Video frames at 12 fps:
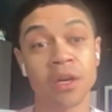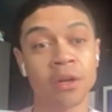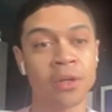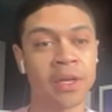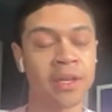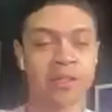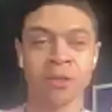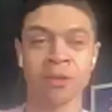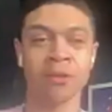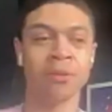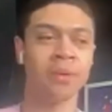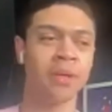Oh yeah,
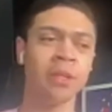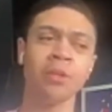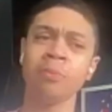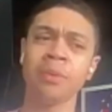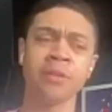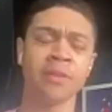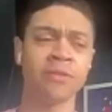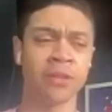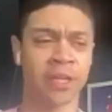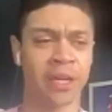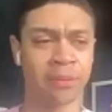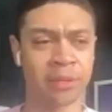so a little bit of
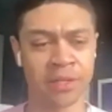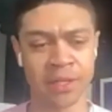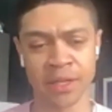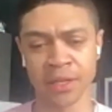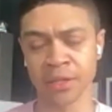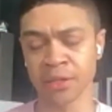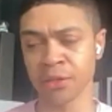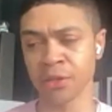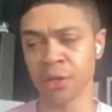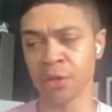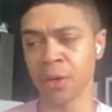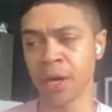everything, I would say.
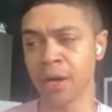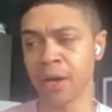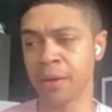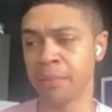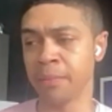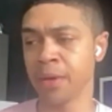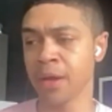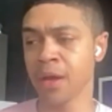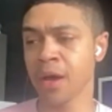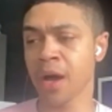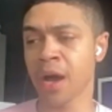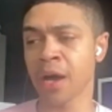
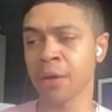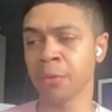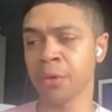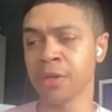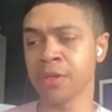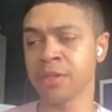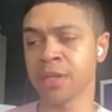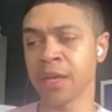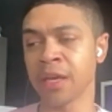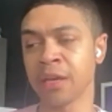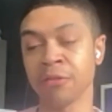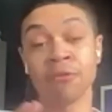I was
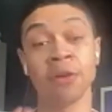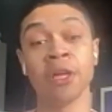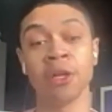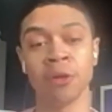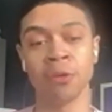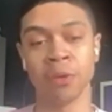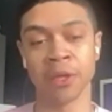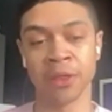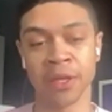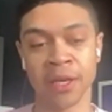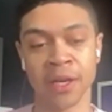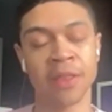a fellow with
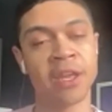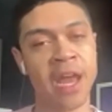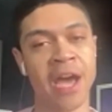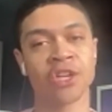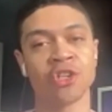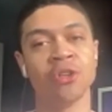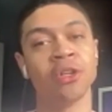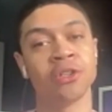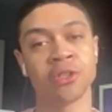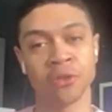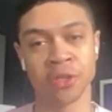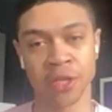the National
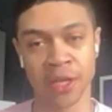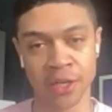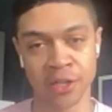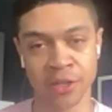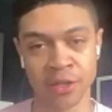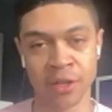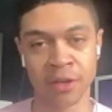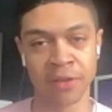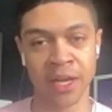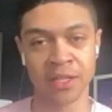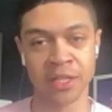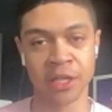Association of
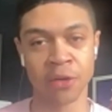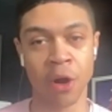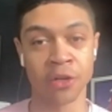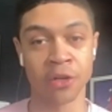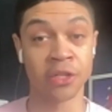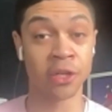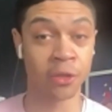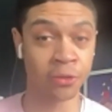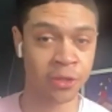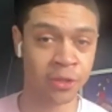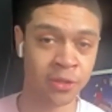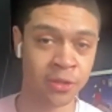Latino Arts and
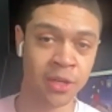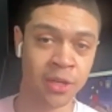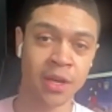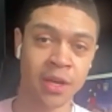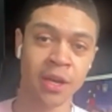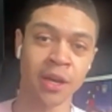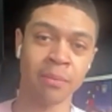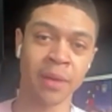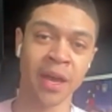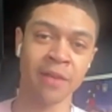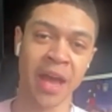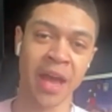Cultures. They
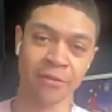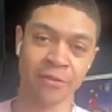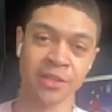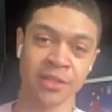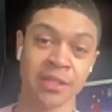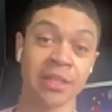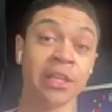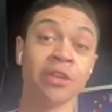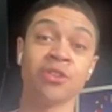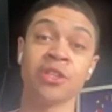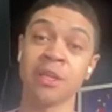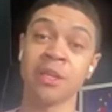have an advocacy
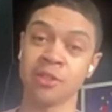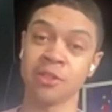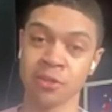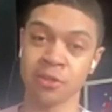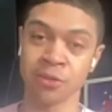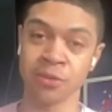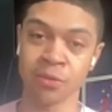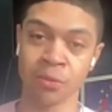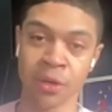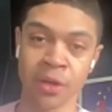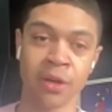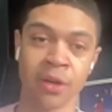leadership institute
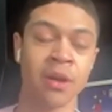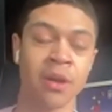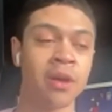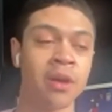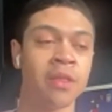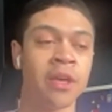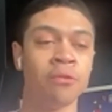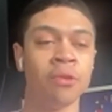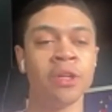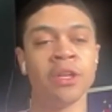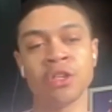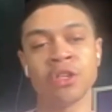where they
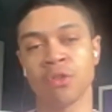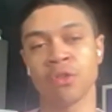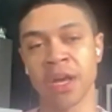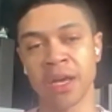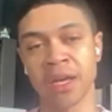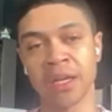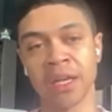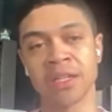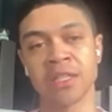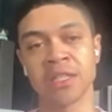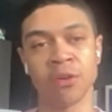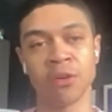really train
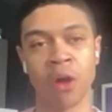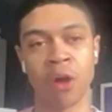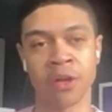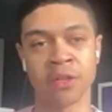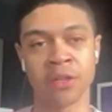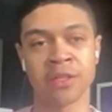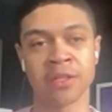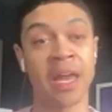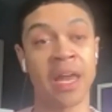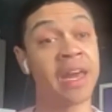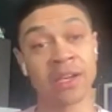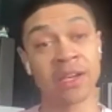Latino artists,
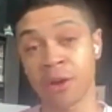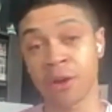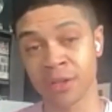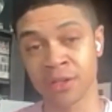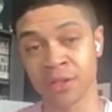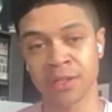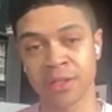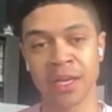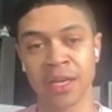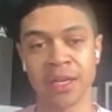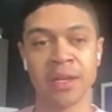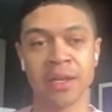Latinx artists
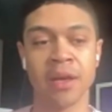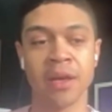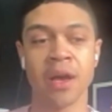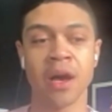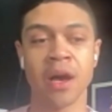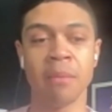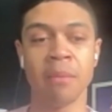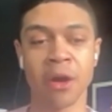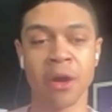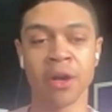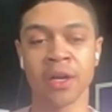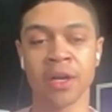in
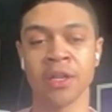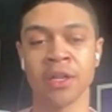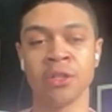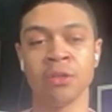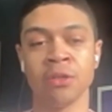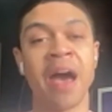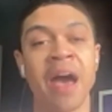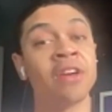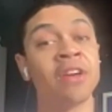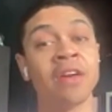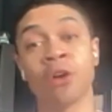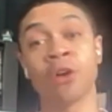America to
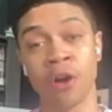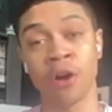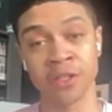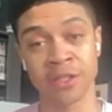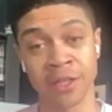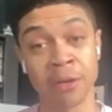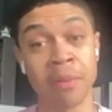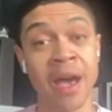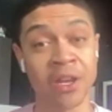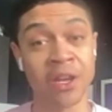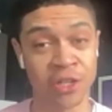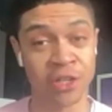advocate for causes that they're
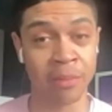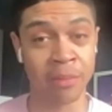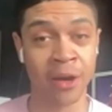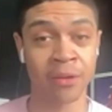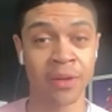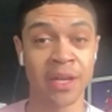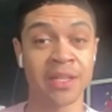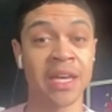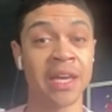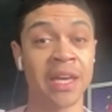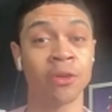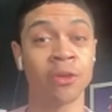passionate about and
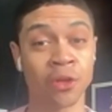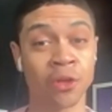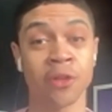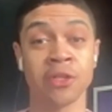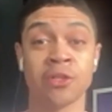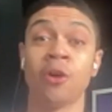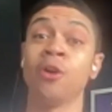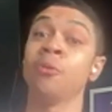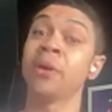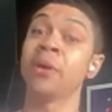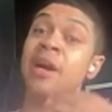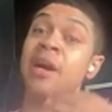take those causes all the
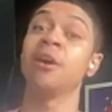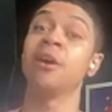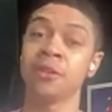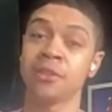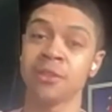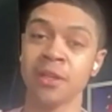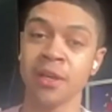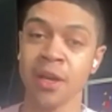way to Congress.